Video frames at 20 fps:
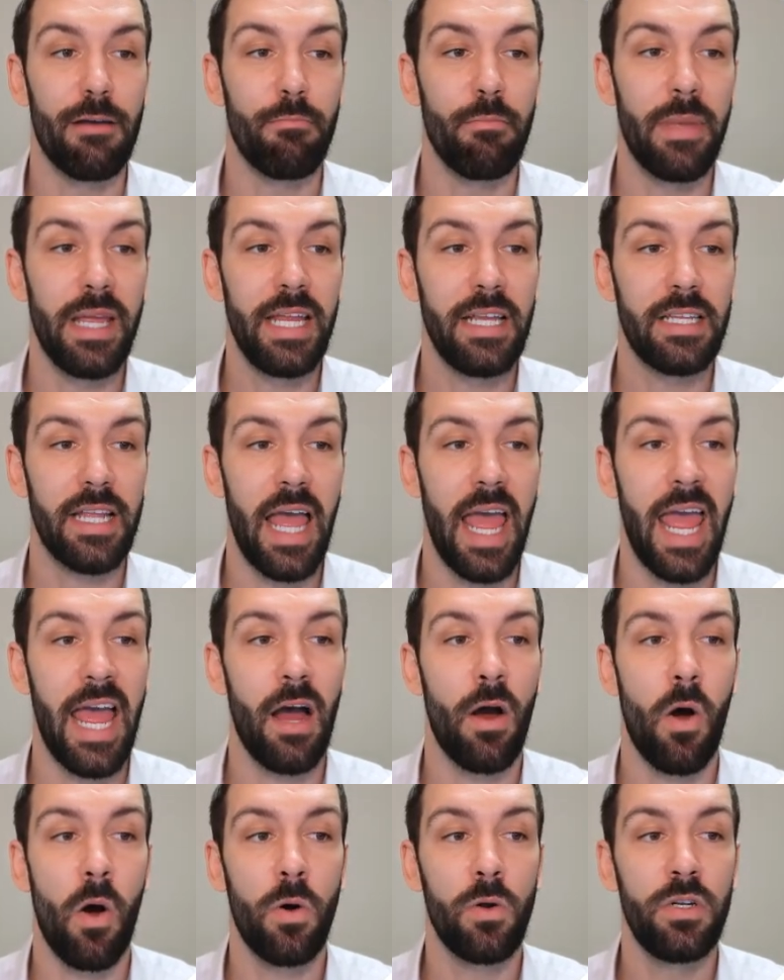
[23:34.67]
Meet
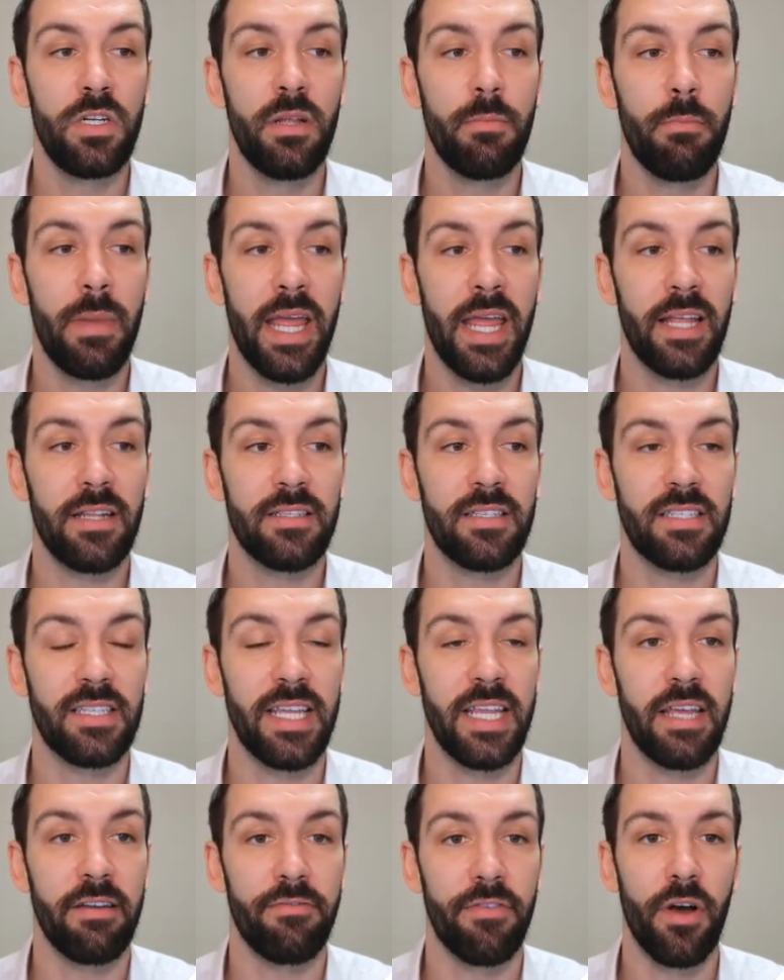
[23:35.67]
our on-demand
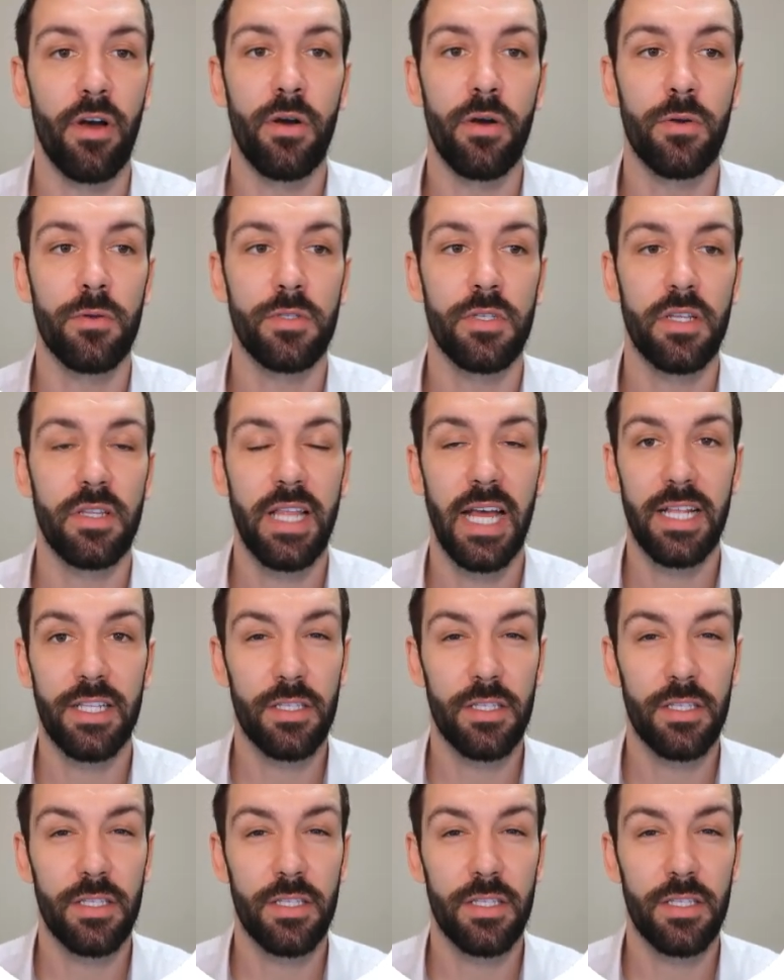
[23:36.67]
CFOs.